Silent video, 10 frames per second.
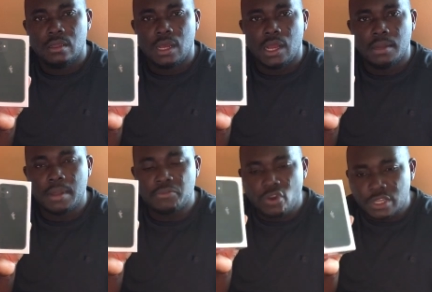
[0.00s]

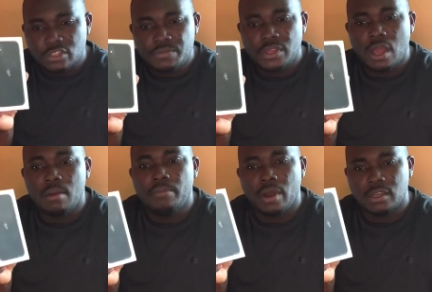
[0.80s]
I'm going to be
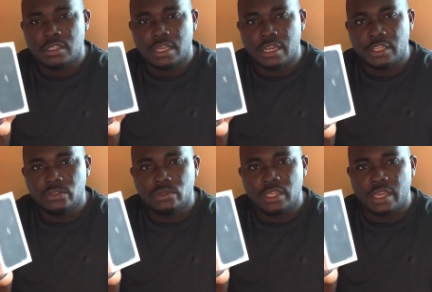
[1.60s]
unboxing it
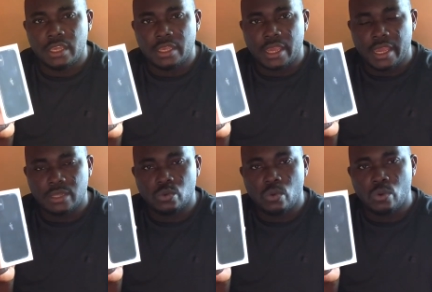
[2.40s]
today
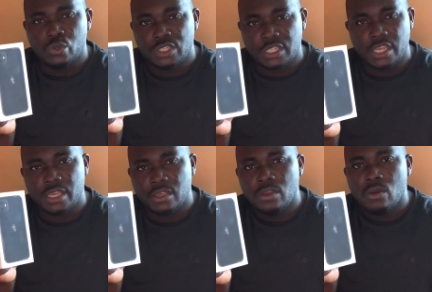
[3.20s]
and we'll
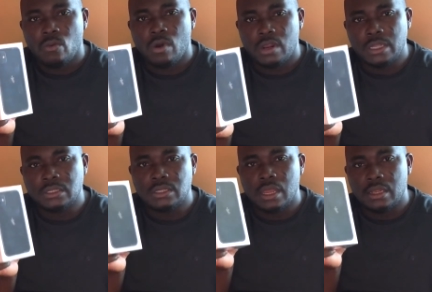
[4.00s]
see what
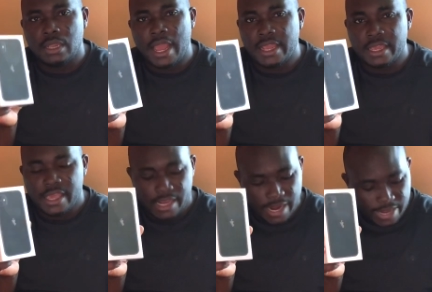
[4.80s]
it's like.
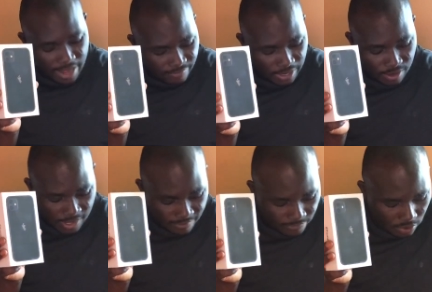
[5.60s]
And I have
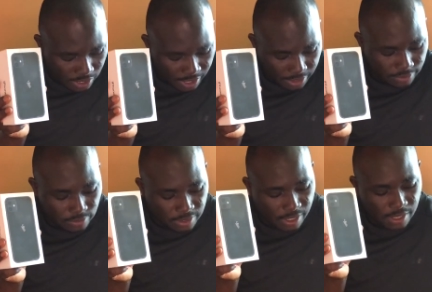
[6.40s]
another phone here
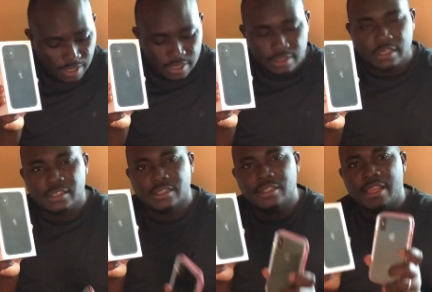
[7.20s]
today.
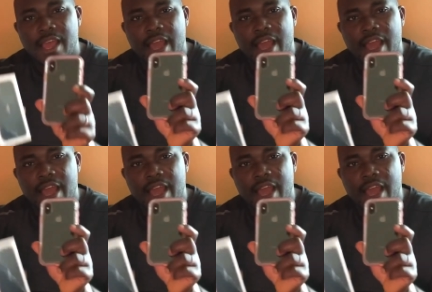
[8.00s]
This is the